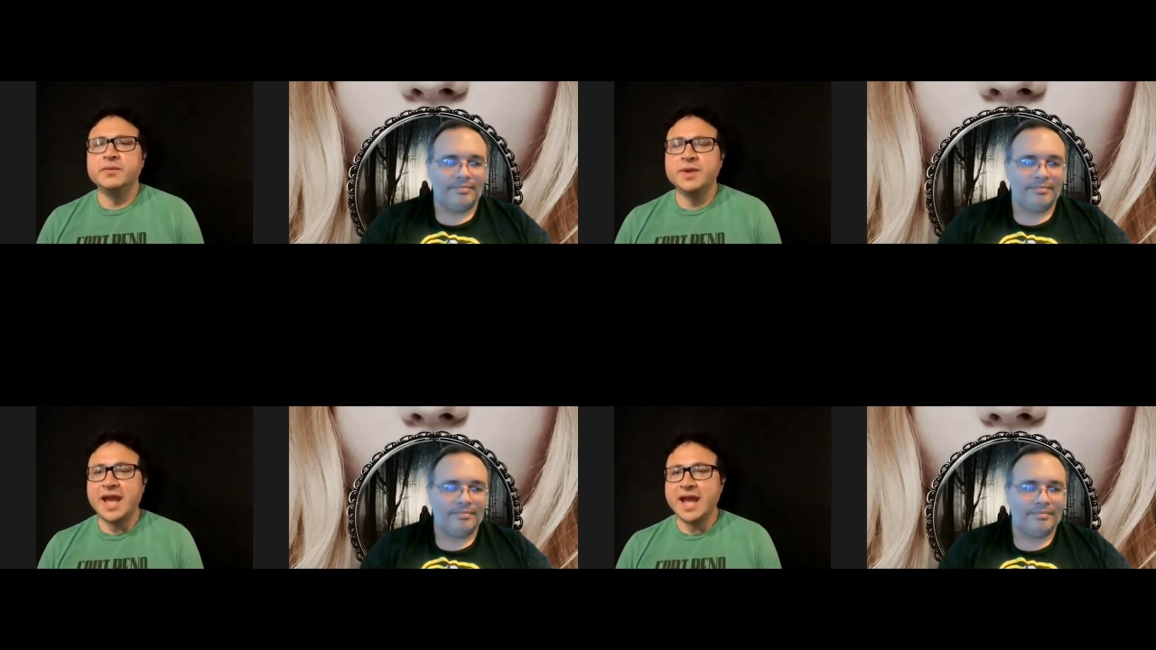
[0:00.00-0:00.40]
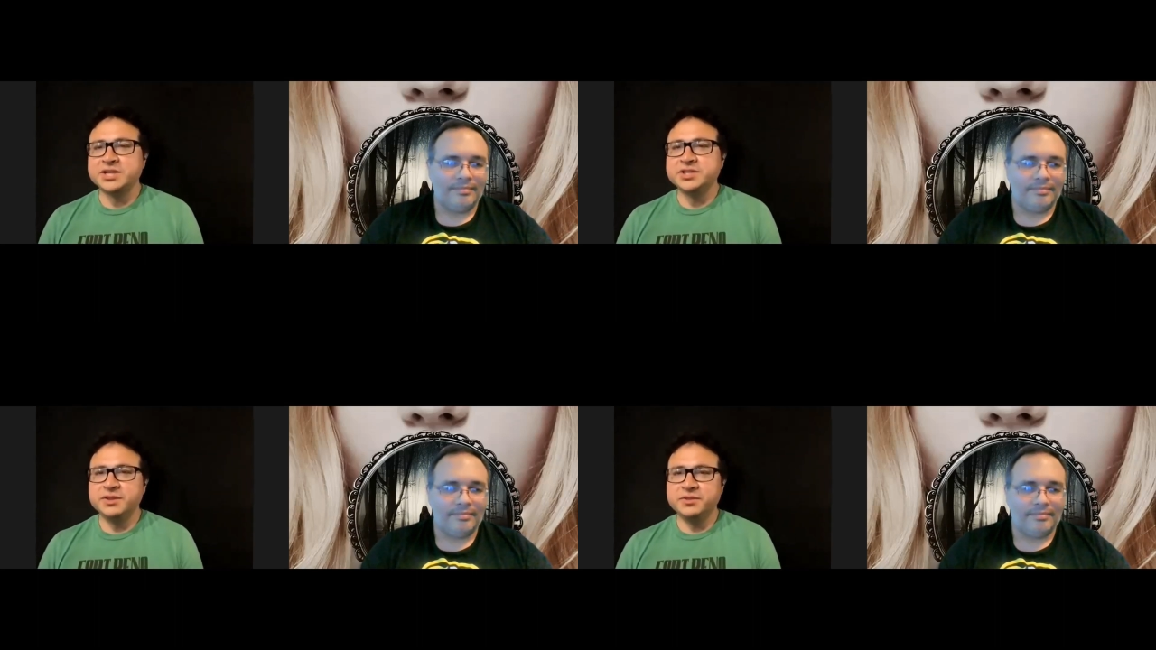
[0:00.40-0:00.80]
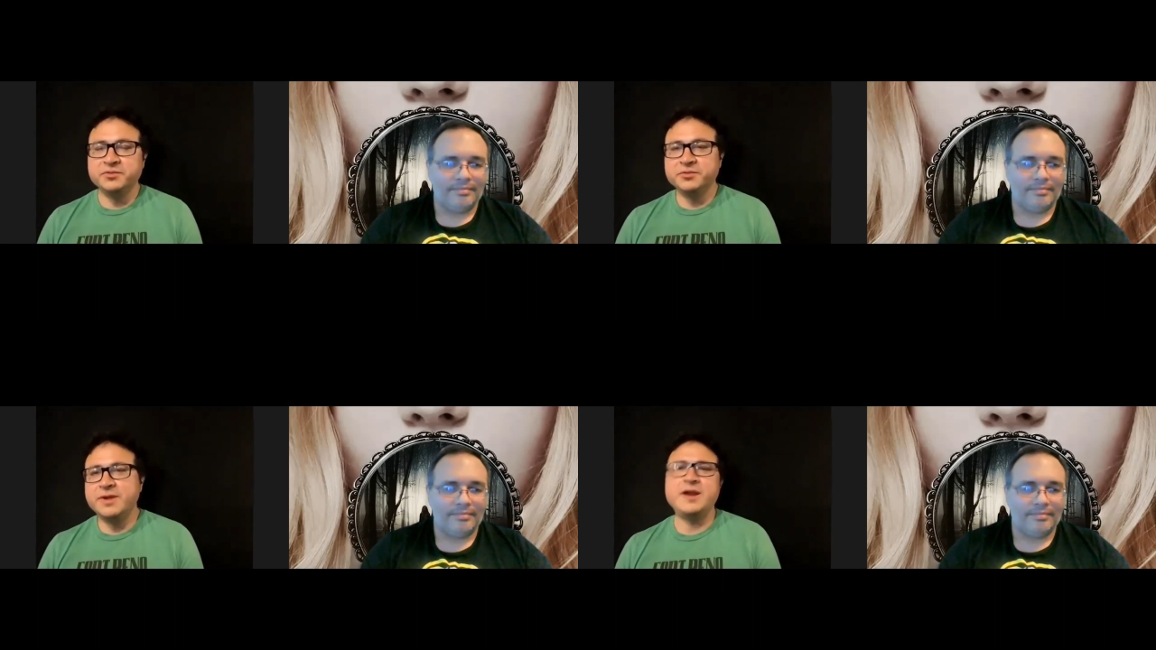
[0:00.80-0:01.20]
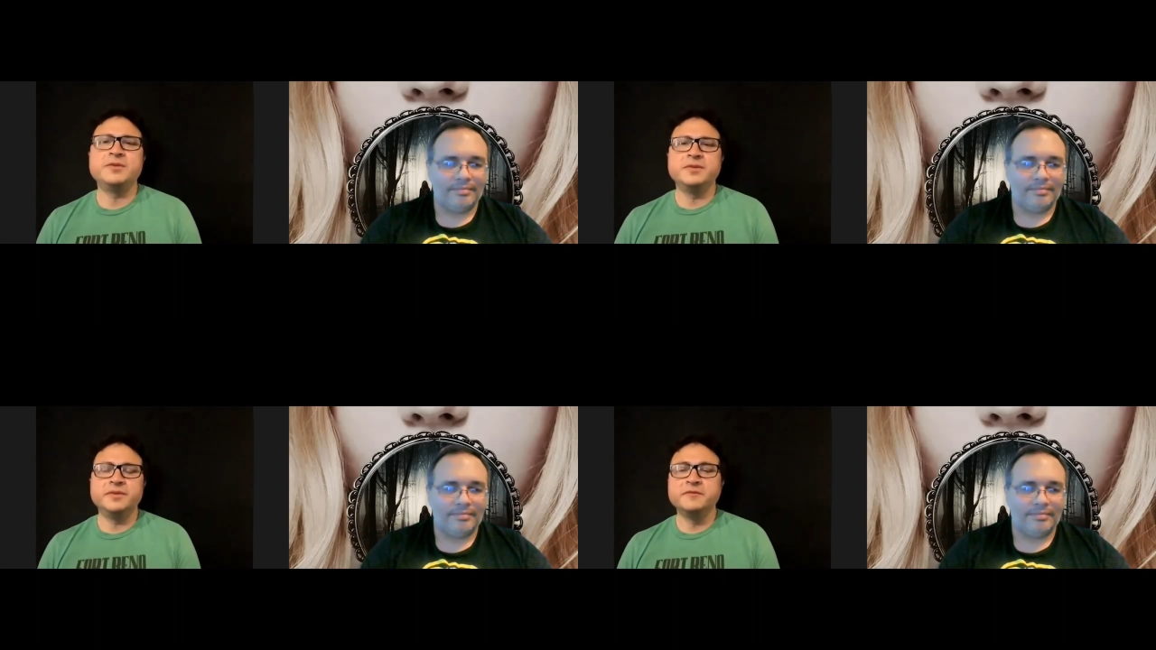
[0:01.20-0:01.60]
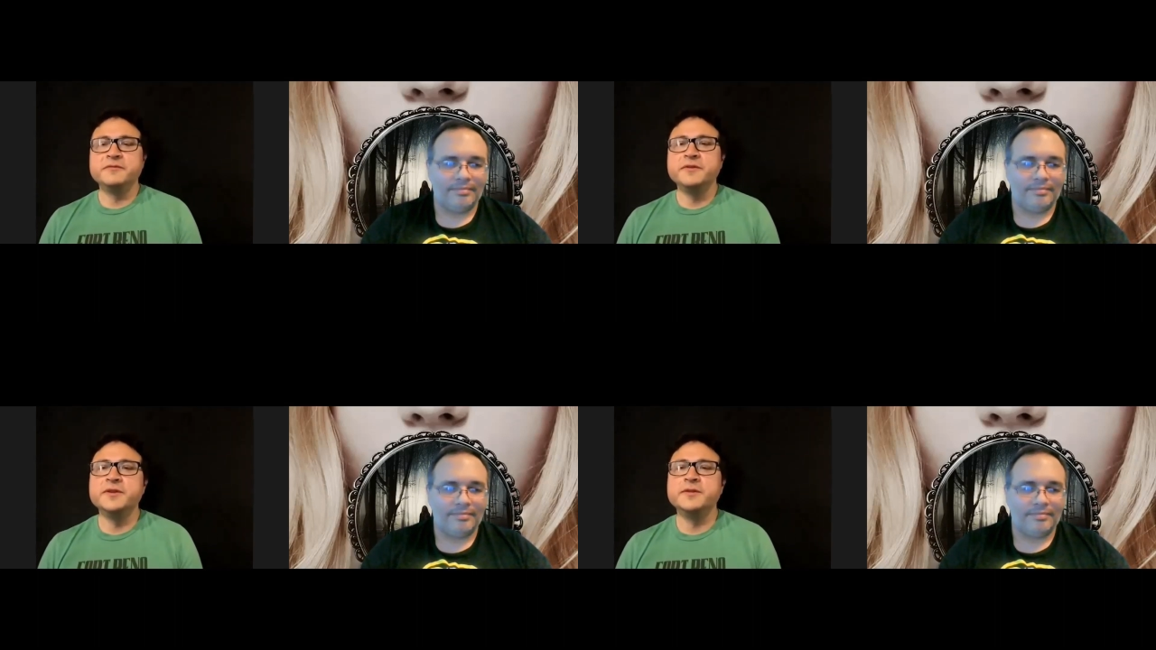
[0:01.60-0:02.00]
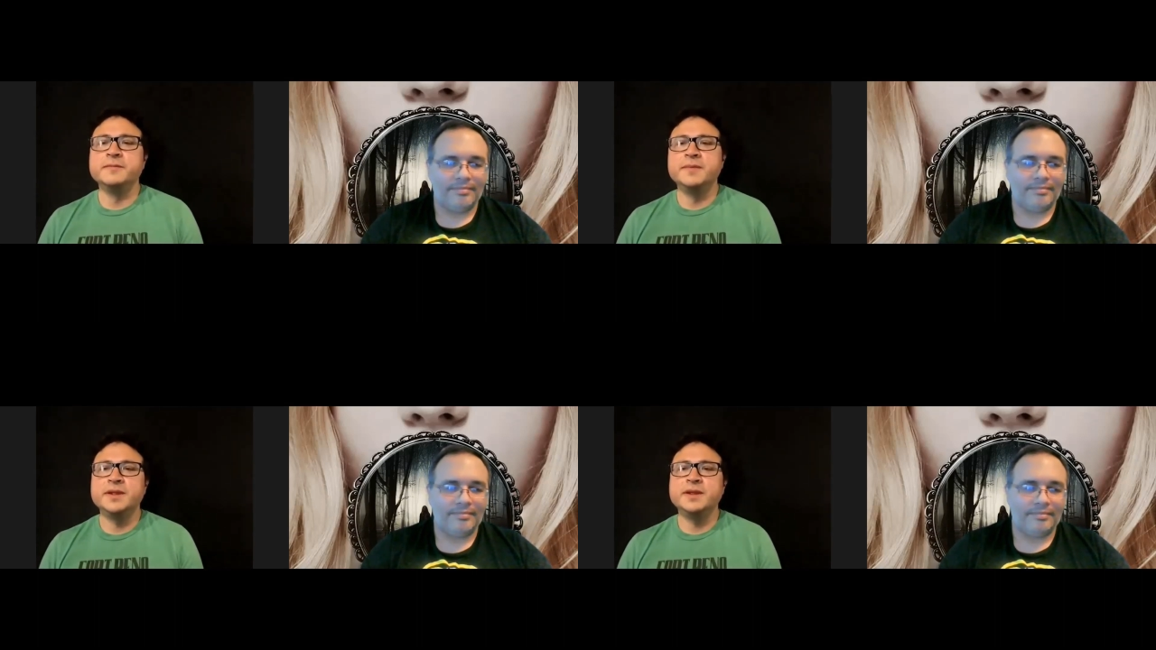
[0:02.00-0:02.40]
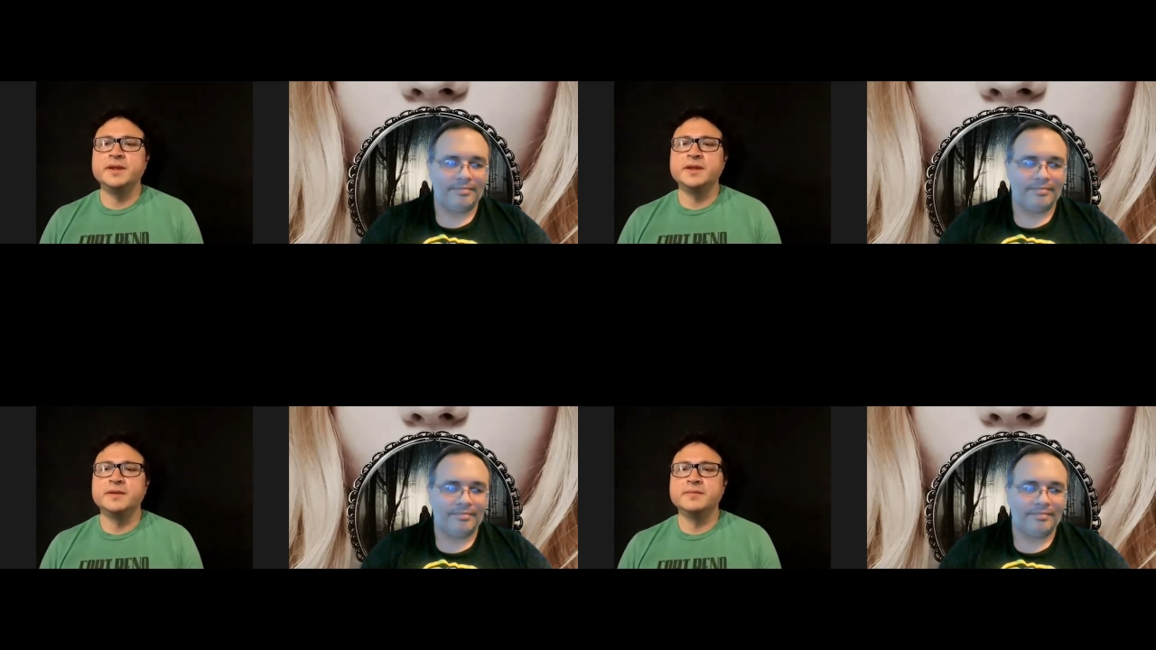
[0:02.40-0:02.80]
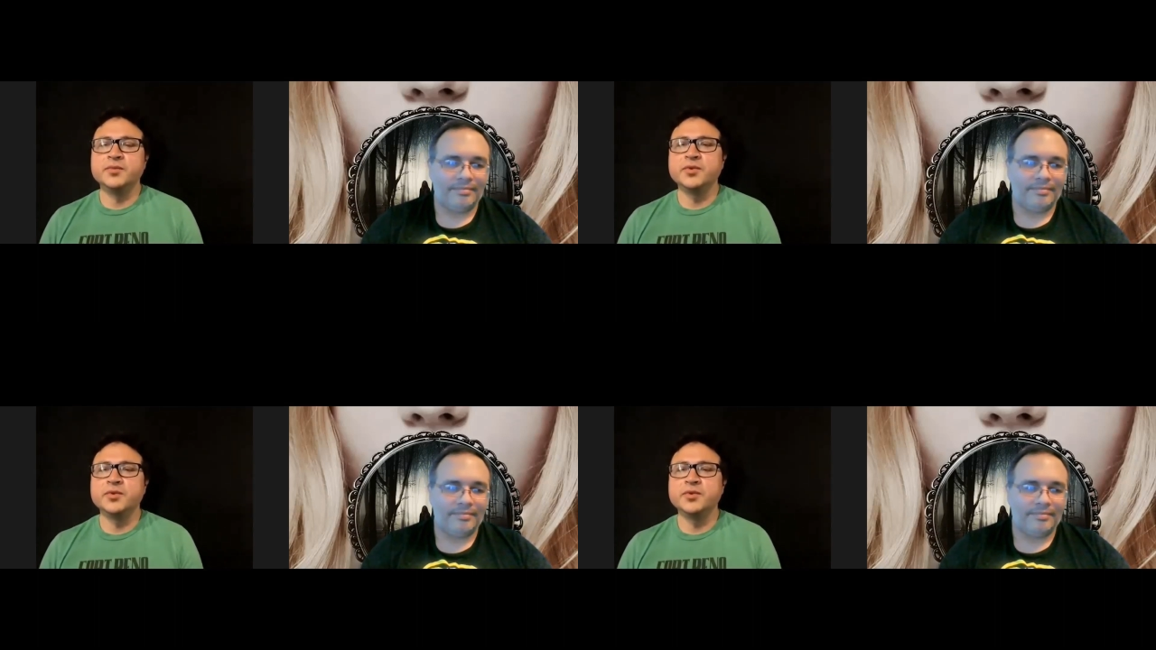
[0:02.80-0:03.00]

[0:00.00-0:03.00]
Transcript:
Speaker 1: we actually throughout the film um,